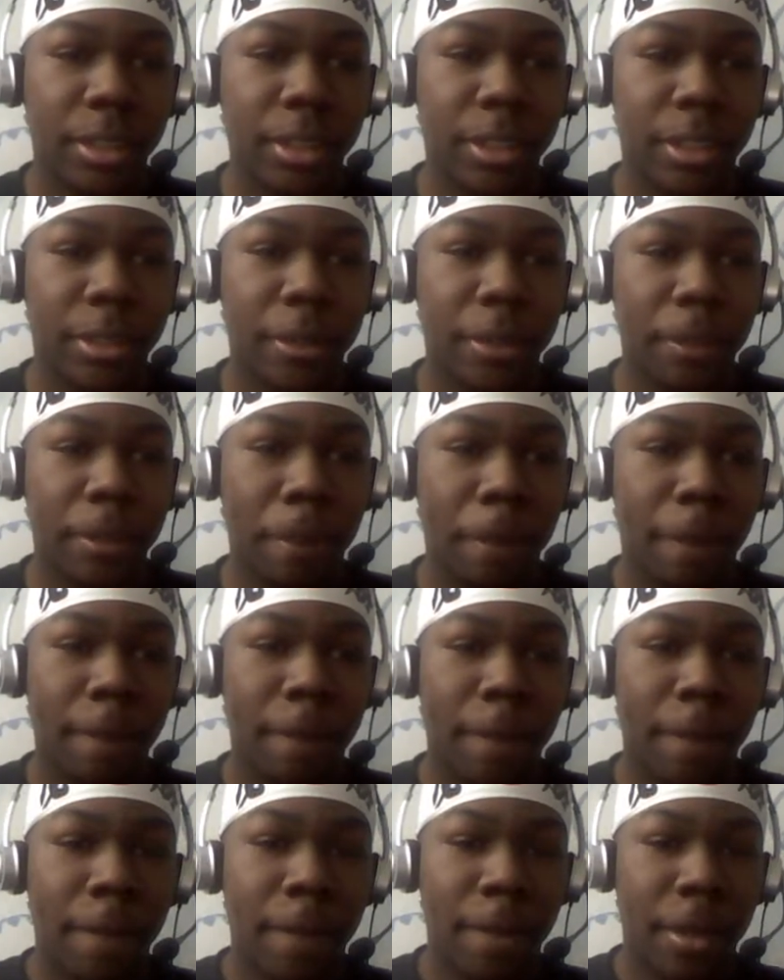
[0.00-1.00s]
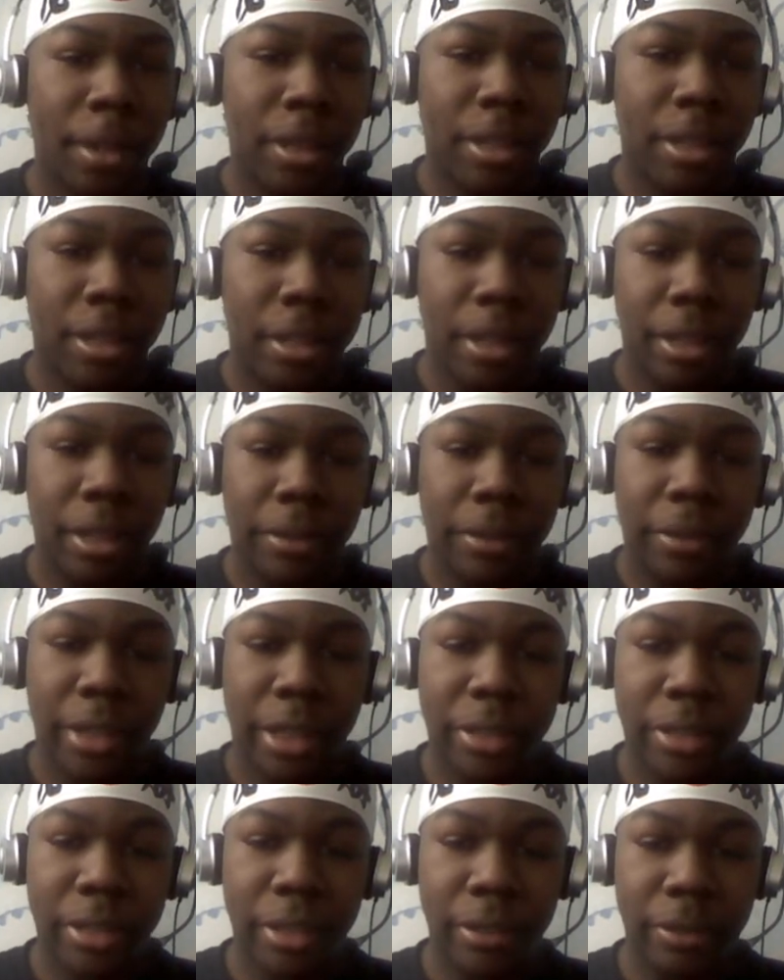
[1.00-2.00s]
They never
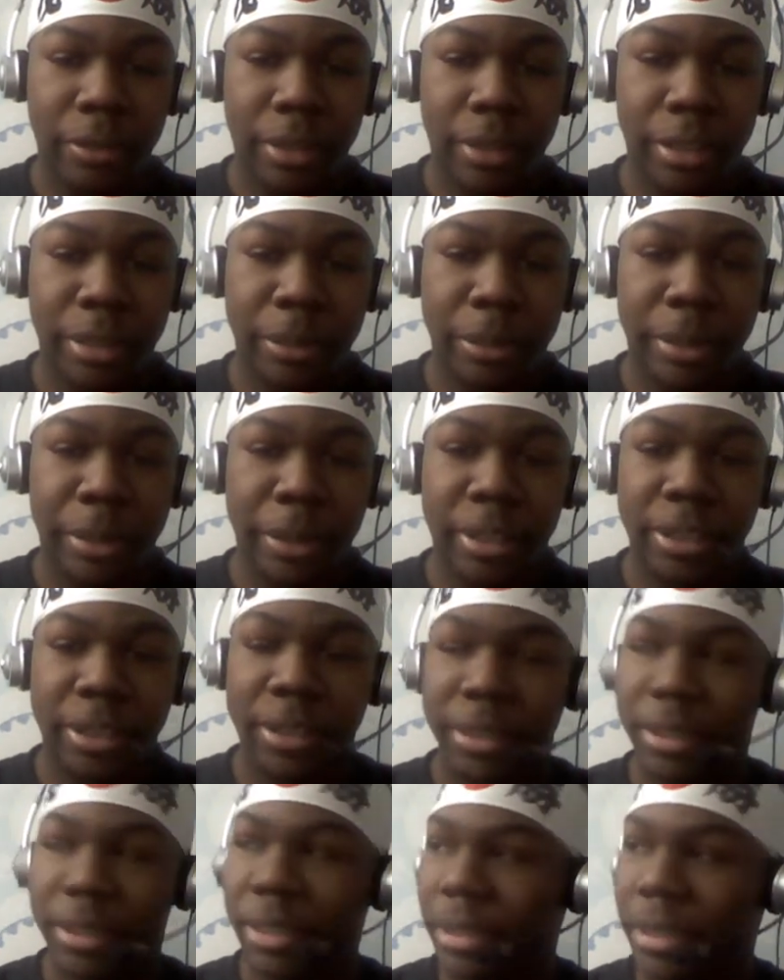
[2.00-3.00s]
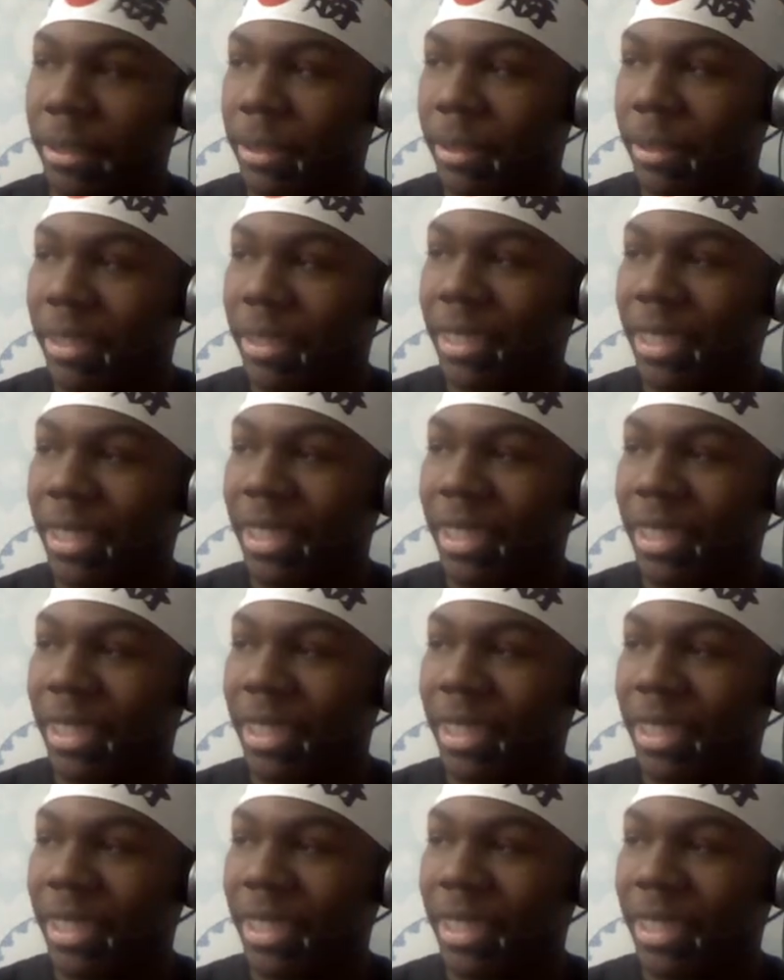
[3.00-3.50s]
actually convicted me. So,